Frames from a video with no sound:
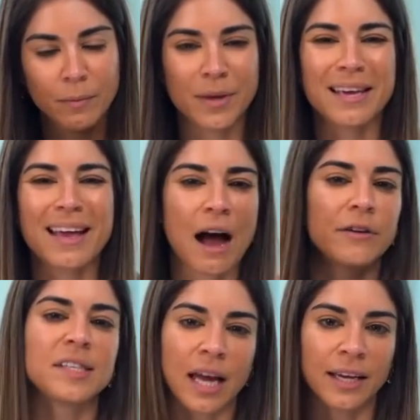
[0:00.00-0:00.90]
being out
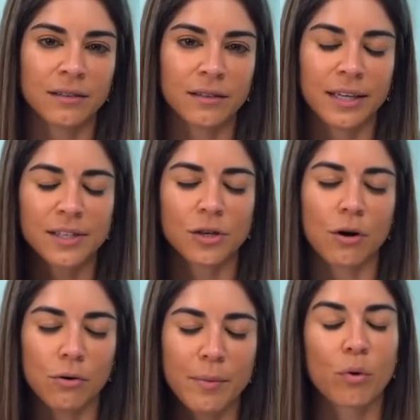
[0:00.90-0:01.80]
of sight is
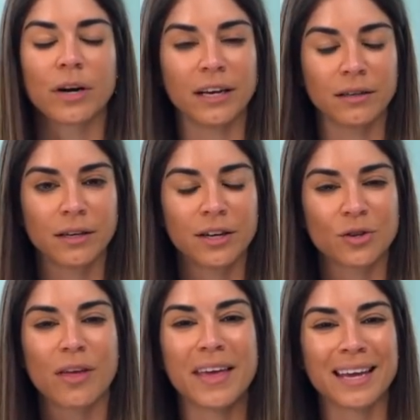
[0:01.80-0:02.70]
so important
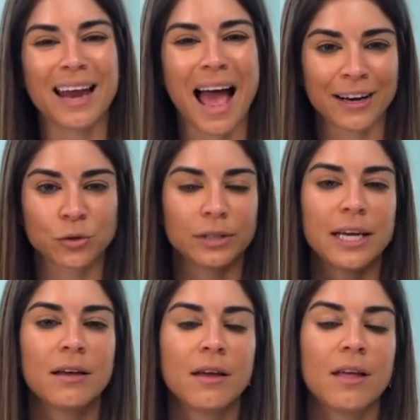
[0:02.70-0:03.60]
so that they can
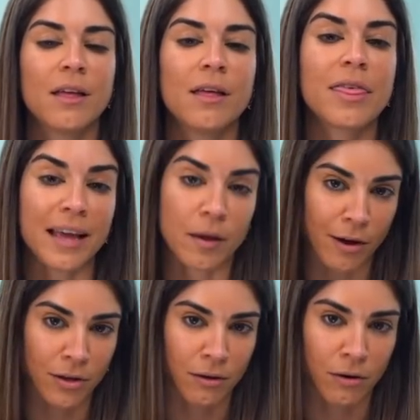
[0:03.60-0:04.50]
actually think
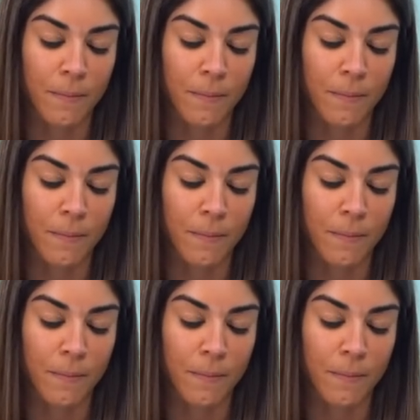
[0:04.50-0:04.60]
about you.